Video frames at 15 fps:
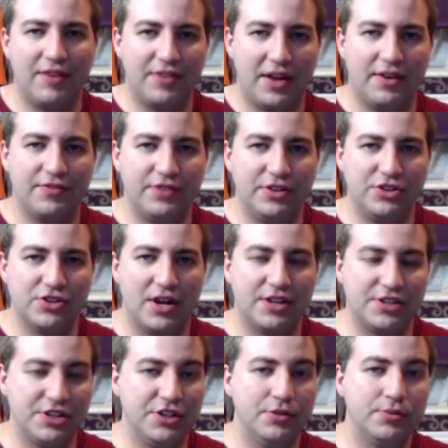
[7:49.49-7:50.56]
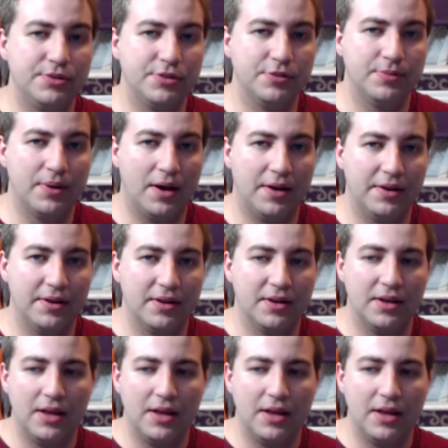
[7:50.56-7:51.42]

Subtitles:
that feature as a YouTube partner.